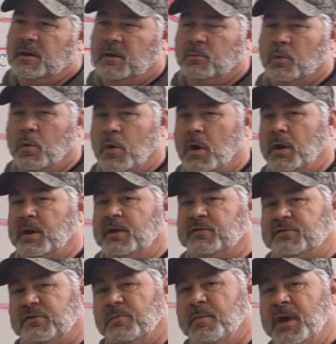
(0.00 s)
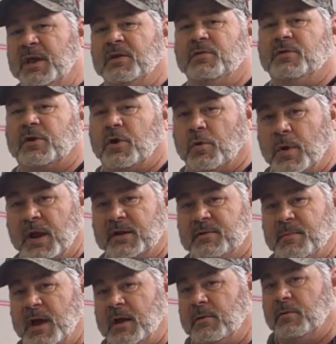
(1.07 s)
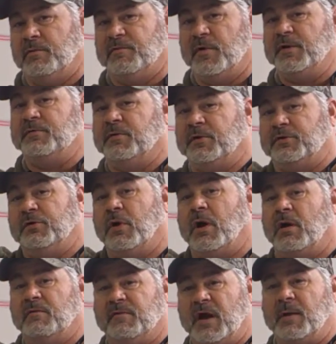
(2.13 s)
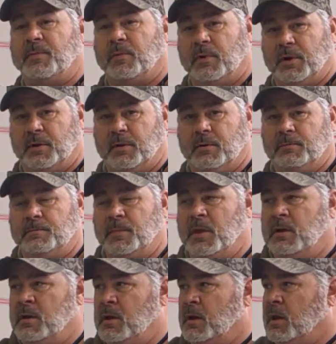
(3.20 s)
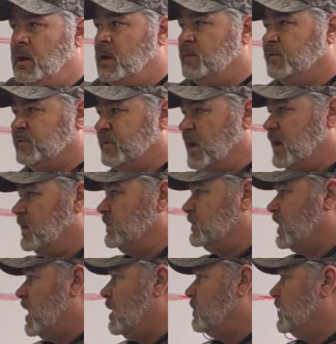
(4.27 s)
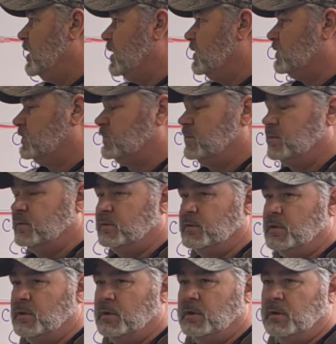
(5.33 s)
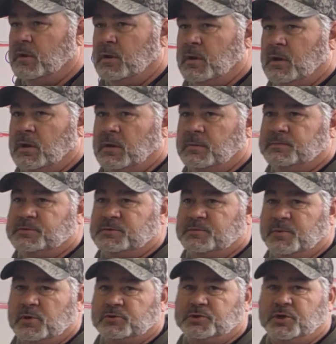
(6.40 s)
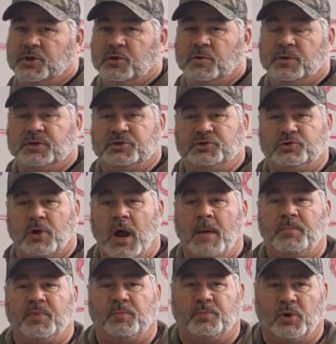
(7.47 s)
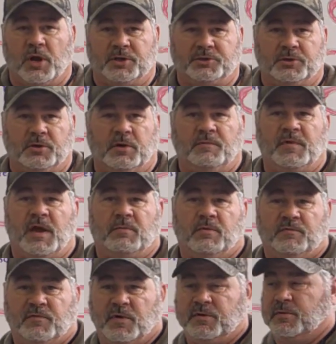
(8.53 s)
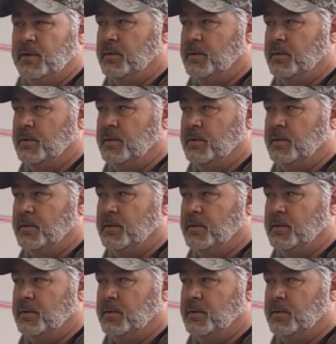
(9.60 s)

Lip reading: number one, is to meter the correct amount of refrigerant to our evaporator. The second job it is supposed to do is drop the pressure of that refrigerant.